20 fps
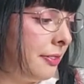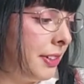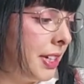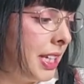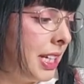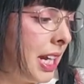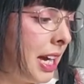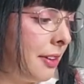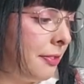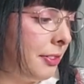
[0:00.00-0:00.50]

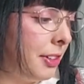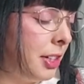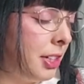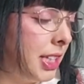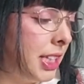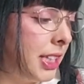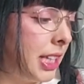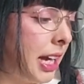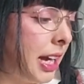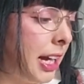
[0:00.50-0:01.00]
enough
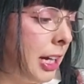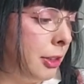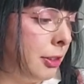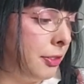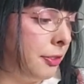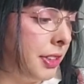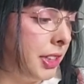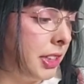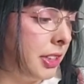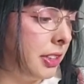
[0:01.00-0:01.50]
Lolita
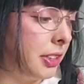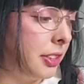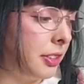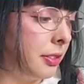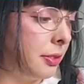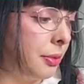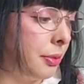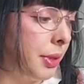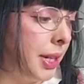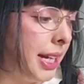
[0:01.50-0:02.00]
outfits
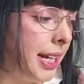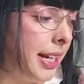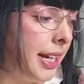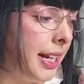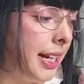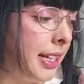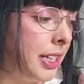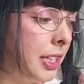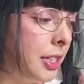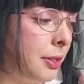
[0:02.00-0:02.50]
to wear
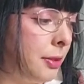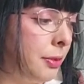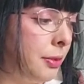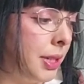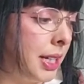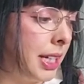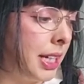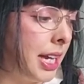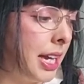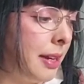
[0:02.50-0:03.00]
a new
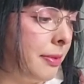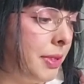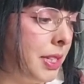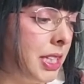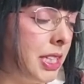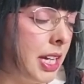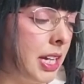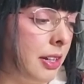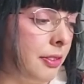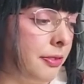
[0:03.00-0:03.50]
one every
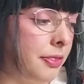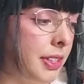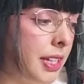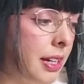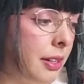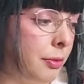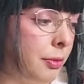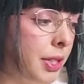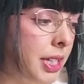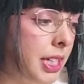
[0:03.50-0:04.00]
day of
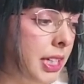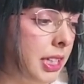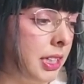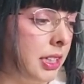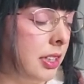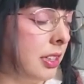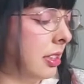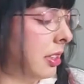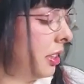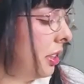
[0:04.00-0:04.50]
a week.
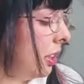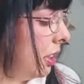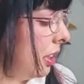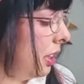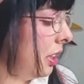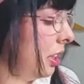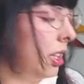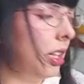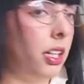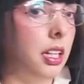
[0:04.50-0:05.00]

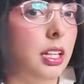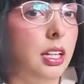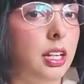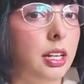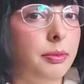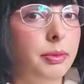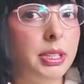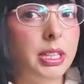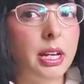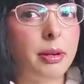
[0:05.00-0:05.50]

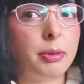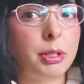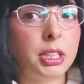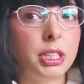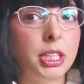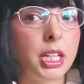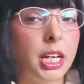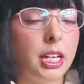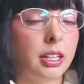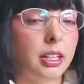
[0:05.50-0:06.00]
Let me double
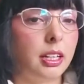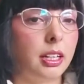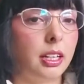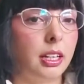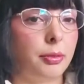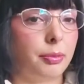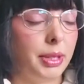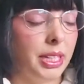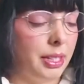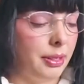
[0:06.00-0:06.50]
check how
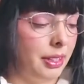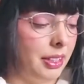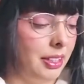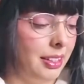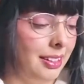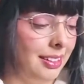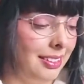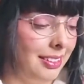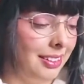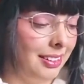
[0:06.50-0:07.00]
many
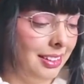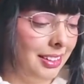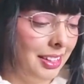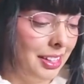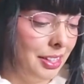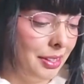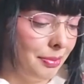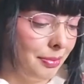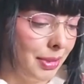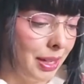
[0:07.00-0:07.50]

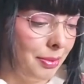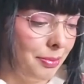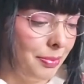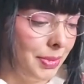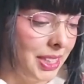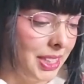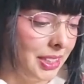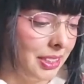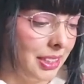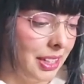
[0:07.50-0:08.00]
main
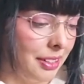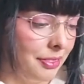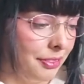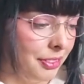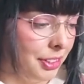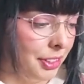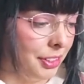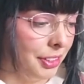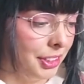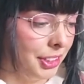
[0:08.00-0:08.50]
pieces I've
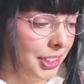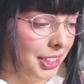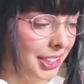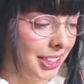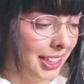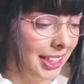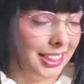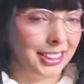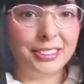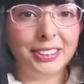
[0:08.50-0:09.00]
got.
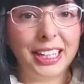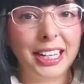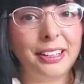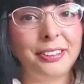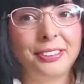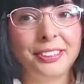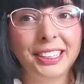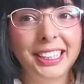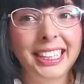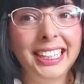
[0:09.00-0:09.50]
I do
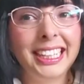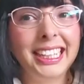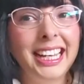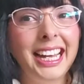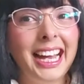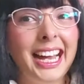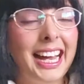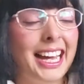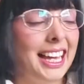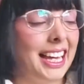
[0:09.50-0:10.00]

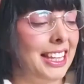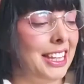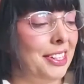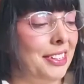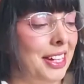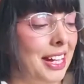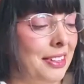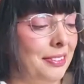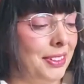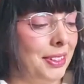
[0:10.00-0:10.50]

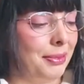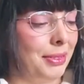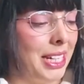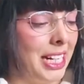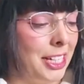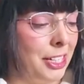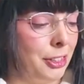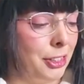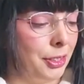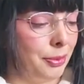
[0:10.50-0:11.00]
have them in a
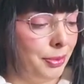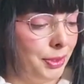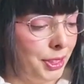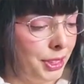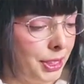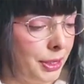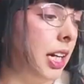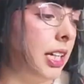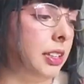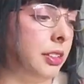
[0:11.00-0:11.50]
notebook.
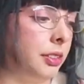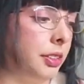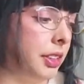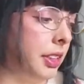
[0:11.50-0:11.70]
I do.